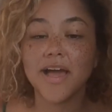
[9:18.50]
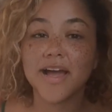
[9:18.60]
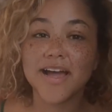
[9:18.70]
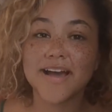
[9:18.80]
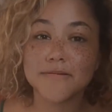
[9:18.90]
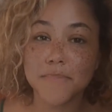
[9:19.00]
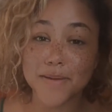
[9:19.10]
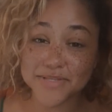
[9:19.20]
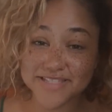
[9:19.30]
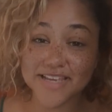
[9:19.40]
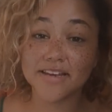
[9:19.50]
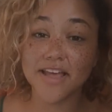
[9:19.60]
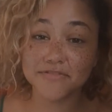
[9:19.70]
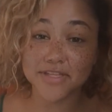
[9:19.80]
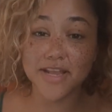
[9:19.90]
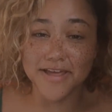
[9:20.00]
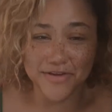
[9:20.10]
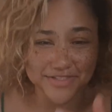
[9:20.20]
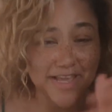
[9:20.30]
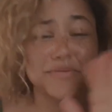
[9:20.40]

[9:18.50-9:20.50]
I kind of by mistake left the nails.